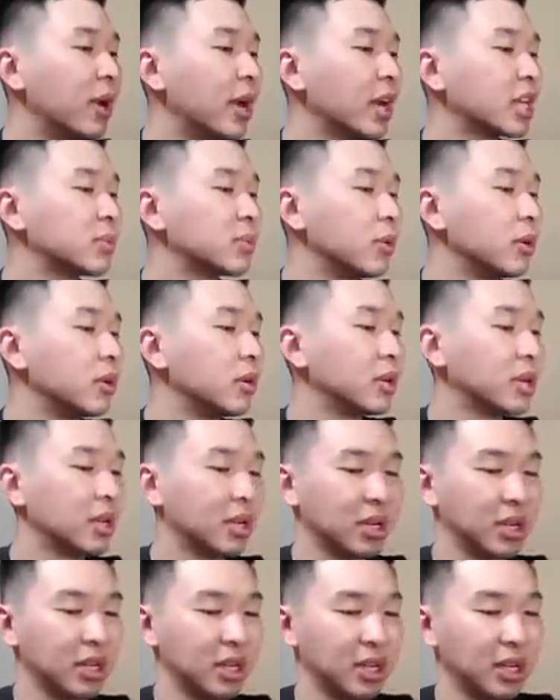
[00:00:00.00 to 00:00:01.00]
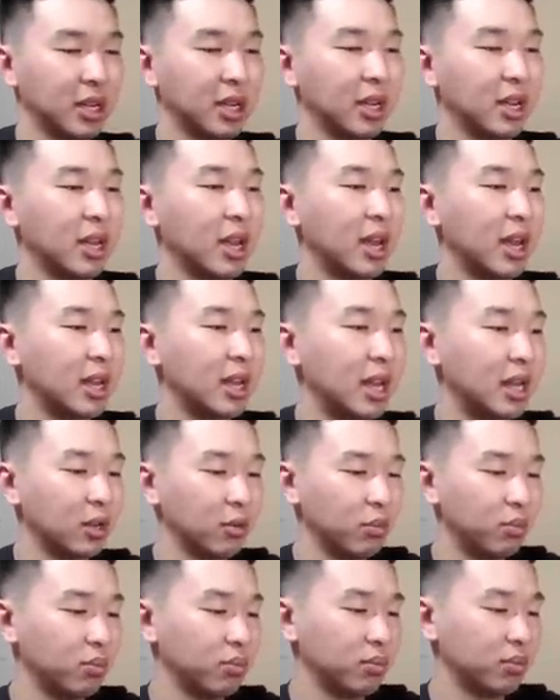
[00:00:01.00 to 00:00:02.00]
expert, and I
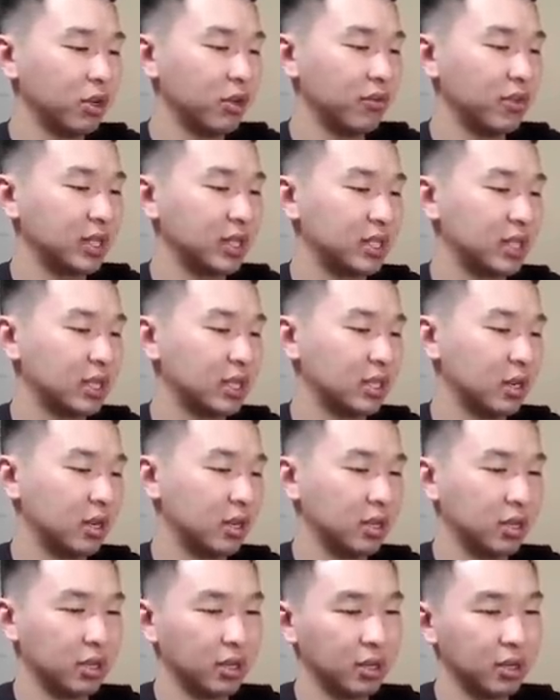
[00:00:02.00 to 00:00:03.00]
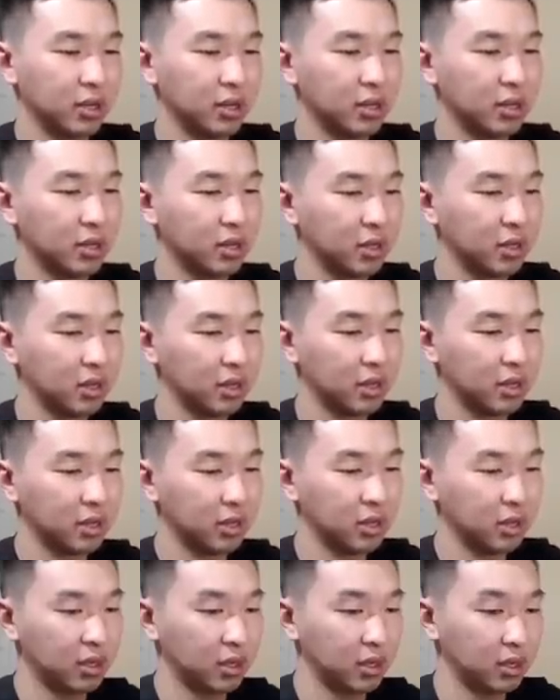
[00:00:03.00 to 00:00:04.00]
don't know if it says it on here.
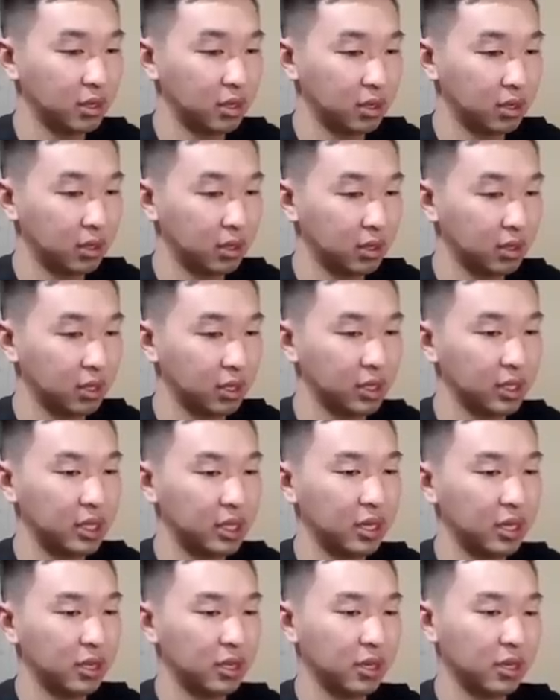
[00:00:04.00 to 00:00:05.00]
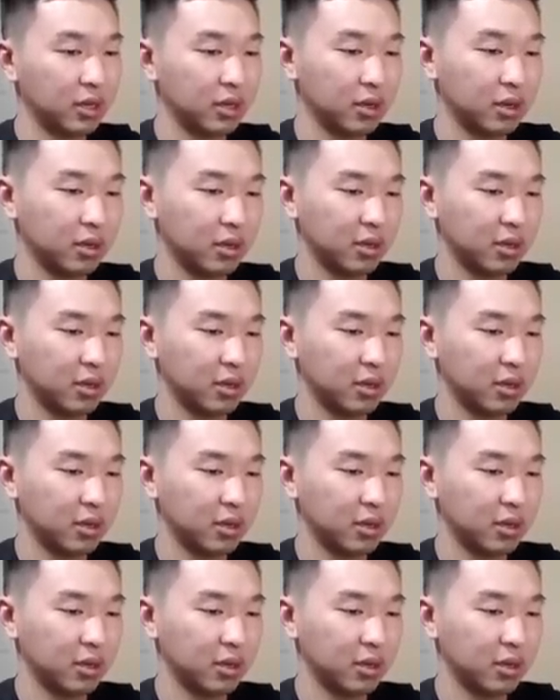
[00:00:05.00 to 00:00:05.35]
Does it say on here?